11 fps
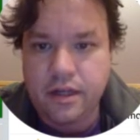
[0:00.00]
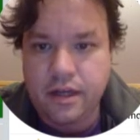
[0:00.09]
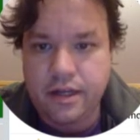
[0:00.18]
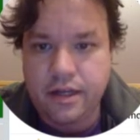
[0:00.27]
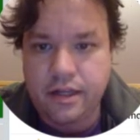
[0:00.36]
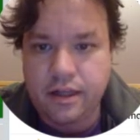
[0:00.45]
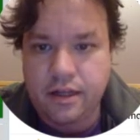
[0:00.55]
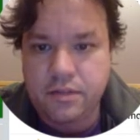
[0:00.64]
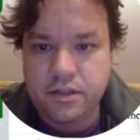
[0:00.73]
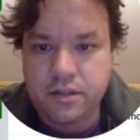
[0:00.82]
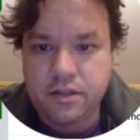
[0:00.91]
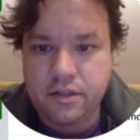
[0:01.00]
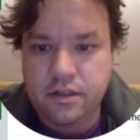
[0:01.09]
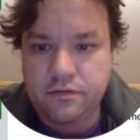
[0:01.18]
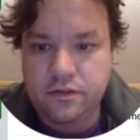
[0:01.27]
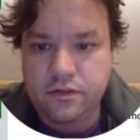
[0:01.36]
And in clubs,
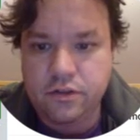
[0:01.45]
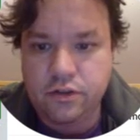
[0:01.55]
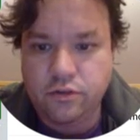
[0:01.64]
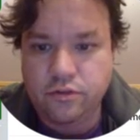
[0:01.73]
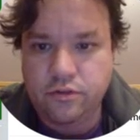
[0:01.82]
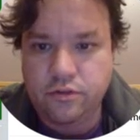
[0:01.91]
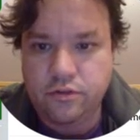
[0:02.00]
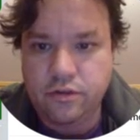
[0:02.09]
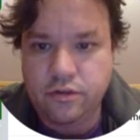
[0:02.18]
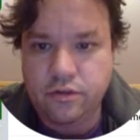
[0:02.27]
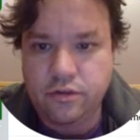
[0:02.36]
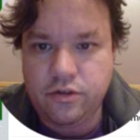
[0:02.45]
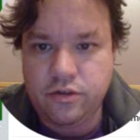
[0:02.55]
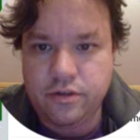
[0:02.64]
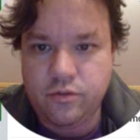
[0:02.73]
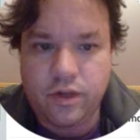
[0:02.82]
if you
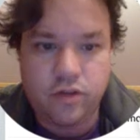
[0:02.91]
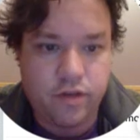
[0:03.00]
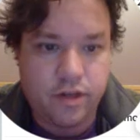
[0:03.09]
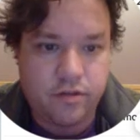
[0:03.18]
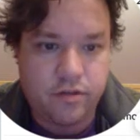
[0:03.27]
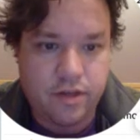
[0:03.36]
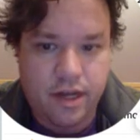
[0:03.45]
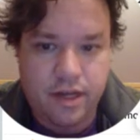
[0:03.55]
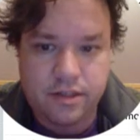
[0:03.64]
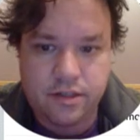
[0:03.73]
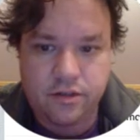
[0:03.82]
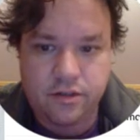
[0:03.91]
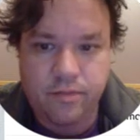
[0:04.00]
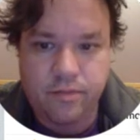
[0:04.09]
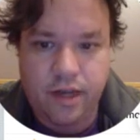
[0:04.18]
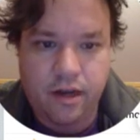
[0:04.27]
lose 1 trick to the ace, you
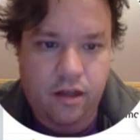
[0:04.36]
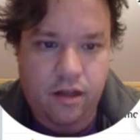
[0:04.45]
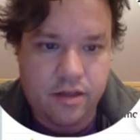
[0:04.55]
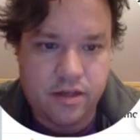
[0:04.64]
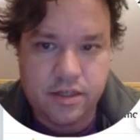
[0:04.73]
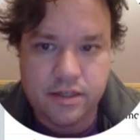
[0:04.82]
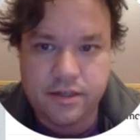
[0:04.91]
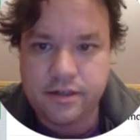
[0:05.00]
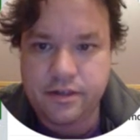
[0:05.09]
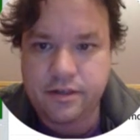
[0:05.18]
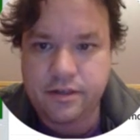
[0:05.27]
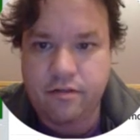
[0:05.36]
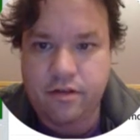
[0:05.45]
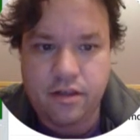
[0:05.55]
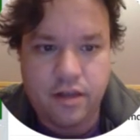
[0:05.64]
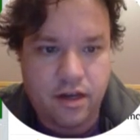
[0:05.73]
make all others. You have
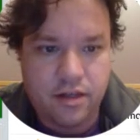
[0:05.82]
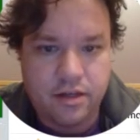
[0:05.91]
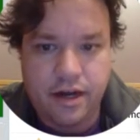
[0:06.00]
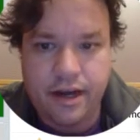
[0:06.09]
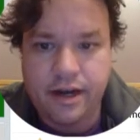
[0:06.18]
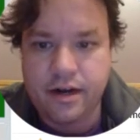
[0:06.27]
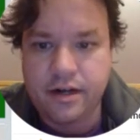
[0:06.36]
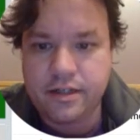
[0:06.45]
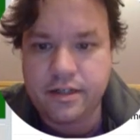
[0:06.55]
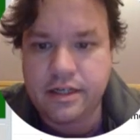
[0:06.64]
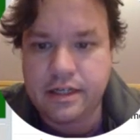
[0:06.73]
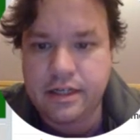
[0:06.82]
all the other high cards.